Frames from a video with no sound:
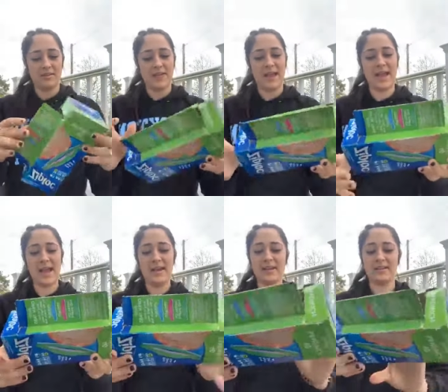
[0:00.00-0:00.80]
that
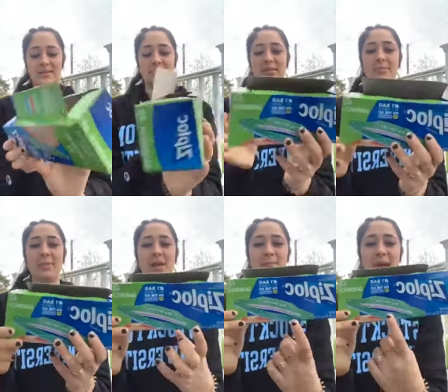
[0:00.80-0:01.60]
had some
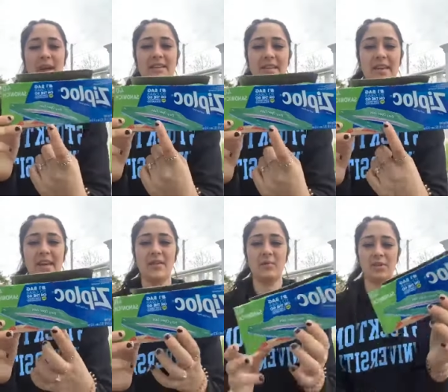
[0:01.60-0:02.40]
Ziploc bags in
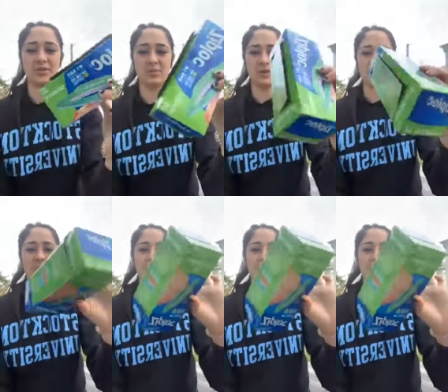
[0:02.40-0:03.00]
it. What, where should we